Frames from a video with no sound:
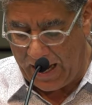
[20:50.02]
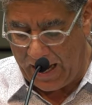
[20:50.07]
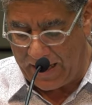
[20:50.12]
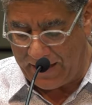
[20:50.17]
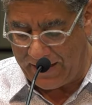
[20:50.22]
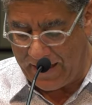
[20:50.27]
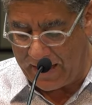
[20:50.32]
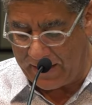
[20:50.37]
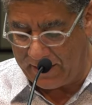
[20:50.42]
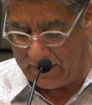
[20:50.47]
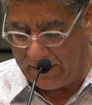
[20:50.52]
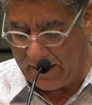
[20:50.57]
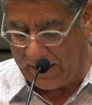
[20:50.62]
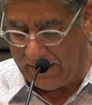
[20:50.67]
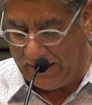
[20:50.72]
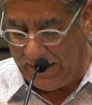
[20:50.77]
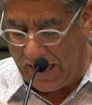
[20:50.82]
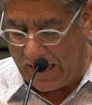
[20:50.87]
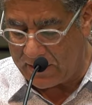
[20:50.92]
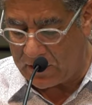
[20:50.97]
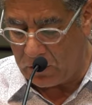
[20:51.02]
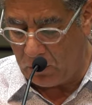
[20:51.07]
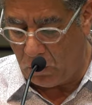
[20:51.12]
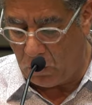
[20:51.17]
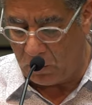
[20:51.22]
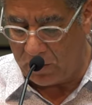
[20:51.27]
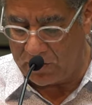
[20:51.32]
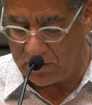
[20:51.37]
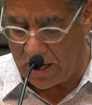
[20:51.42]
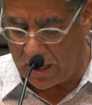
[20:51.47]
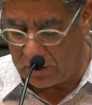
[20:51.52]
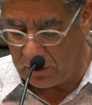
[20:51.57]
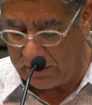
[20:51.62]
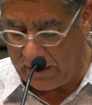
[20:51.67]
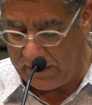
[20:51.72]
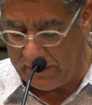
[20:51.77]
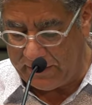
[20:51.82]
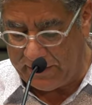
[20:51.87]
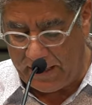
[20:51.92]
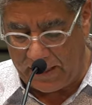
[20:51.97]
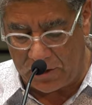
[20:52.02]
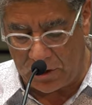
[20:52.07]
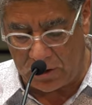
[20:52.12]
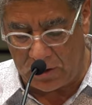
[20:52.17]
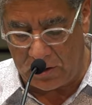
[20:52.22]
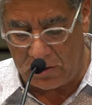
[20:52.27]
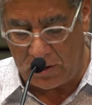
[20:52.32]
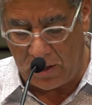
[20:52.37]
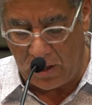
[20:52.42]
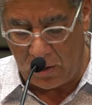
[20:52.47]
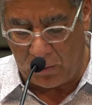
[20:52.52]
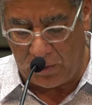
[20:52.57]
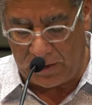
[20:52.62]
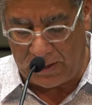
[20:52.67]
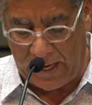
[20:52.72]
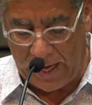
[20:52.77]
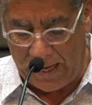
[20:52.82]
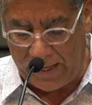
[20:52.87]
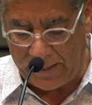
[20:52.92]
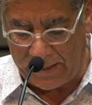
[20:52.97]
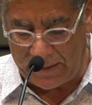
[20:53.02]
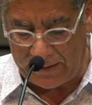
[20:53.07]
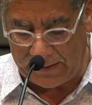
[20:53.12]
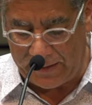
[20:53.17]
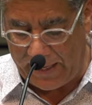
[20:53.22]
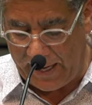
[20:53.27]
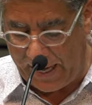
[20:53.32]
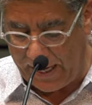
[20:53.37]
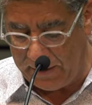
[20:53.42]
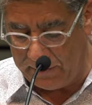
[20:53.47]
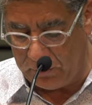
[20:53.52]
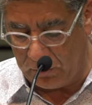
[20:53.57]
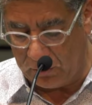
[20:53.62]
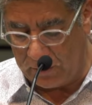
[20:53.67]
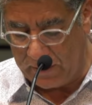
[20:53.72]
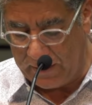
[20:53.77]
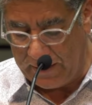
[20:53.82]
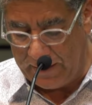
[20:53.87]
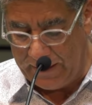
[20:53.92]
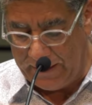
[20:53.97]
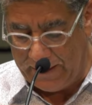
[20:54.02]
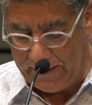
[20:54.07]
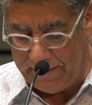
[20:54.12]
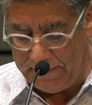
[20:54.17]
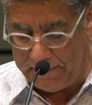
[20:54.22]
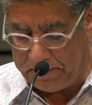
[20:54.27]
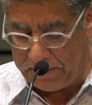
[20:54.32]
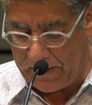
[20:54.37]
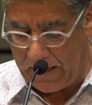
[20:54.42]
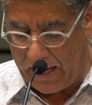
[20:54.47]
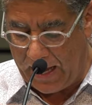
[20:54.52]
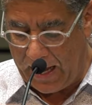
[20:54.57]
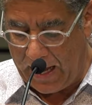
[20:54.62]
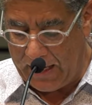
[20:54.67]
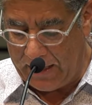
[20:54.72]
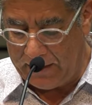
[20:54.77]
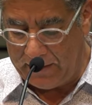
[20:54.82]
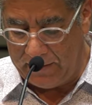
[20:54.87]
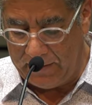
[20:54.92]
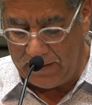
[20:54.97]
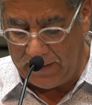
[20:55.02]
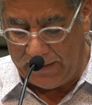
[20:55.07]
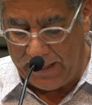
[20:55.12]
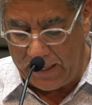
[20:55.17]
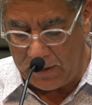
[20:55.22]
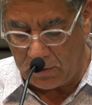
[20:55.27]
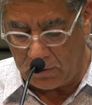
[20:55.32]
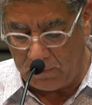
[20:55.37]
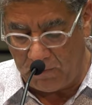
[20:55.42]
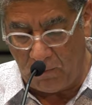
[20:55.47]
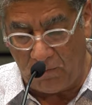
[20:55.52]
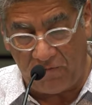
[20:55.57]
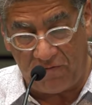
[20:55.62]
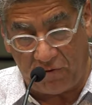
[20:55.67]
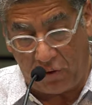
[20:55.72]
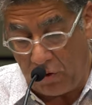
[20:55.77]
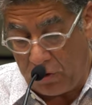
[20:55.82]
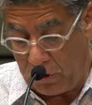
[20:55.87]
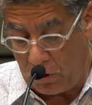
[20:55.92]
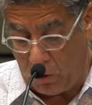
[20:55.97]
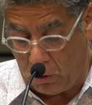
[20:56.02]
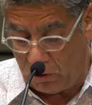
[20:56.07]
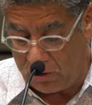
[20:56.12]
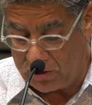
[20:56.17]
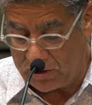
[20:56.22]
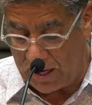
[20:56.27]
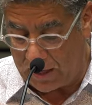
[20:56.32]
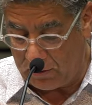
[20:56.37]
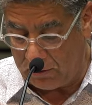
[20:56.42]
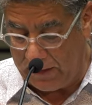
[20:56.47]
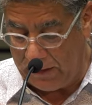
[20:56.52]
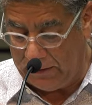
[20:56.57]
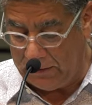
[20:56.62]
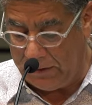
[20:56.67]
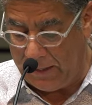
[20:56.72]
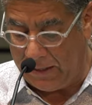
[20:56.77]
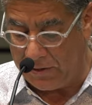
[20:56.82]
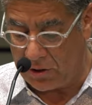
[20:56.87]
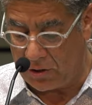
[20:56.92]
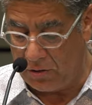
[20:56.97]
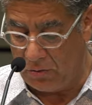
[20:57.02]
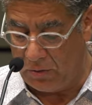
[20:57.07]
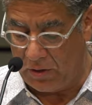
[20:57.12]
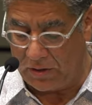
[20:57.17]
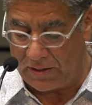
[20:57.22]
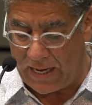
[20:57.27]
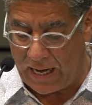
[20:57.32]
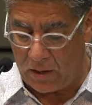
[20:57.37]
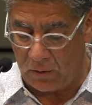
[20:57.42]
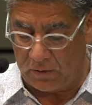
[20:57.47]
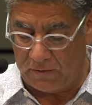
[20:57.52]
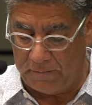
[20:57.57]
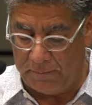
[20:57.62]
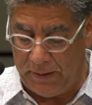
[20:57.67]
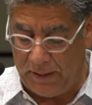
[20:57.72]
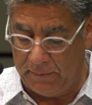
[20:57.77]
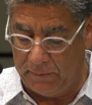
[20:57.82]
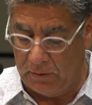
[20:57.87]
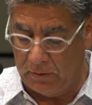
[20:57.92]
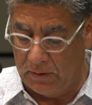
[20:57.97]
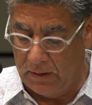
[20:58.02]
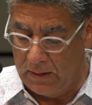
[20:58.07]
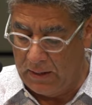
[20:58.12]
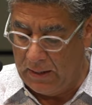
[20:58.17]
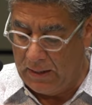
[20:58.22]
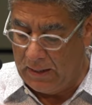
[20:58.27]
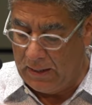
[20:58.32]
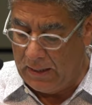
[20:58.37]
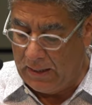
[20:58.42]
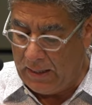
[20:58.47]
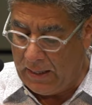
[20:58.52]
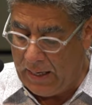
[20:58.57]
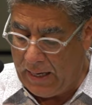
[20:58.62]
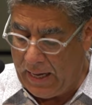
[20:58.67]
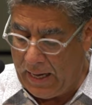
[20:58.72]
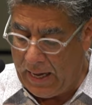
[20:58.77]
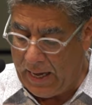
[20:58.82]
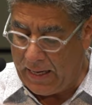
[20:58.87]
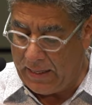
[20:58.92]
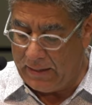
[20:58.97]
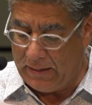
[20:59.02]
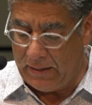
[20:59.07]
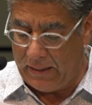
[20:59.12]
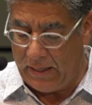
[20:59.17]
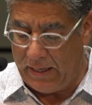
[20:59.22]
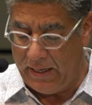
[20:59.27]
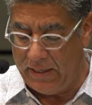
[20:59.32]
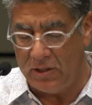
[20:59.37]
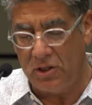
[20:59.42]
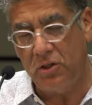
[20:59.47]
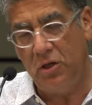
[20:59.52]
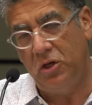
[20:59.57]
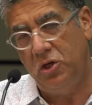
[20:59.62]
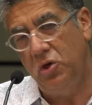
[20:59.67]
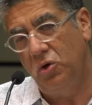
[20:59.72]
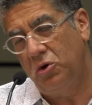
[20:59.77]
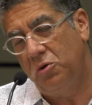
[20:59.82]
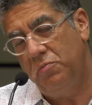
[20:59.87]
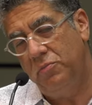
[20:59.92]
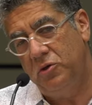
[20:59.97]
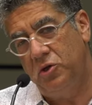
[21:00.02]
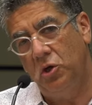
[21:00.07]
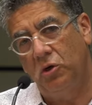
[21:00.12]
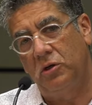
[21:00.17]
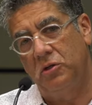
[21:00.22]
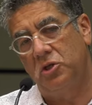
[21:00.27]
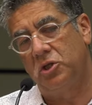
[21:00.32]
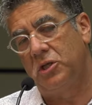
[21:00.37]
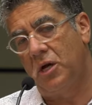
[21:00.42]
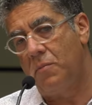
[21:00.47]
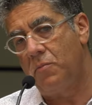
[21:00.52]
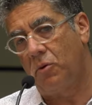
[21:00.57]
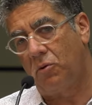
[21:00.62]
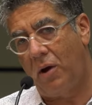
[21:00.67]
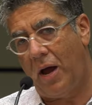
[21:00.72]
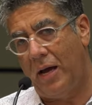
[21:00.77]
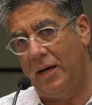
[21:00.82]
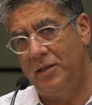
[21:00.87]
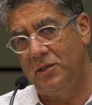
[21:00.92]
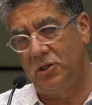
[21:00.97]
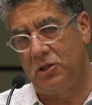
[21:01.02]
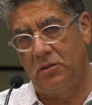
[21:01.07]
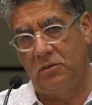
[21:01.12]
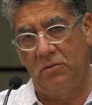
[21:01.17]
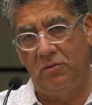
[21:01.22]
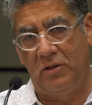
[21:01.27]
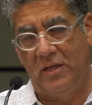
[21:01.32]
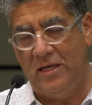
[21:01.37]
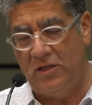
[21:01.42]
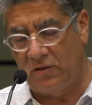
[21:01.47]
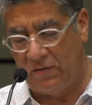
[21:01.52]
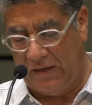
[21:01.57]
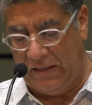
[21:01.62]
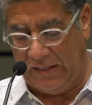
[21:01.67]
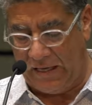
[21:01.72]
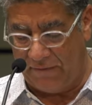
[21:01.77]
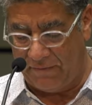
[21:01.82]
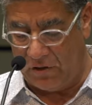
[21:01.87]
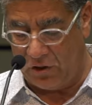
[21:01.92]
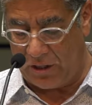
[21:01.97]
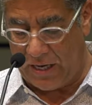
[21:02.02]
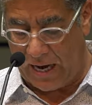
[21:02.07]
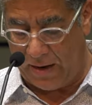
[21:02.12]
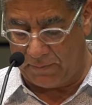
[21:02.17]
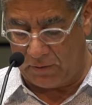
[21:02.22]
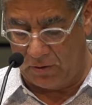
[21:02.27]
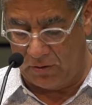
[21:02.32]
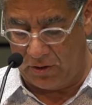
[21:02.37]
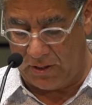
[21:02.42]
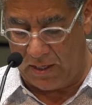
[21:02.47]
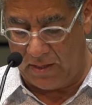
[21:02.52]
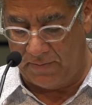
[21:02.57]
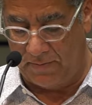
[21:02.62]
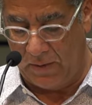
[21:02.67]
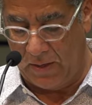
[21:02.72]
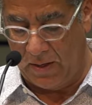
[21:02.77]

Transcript: and then it led to horizontal alienation with Cain killing Abel, and later further horizontal alienation in the Tower of Babel. And he, you, can, you can summarize these 11 chapters in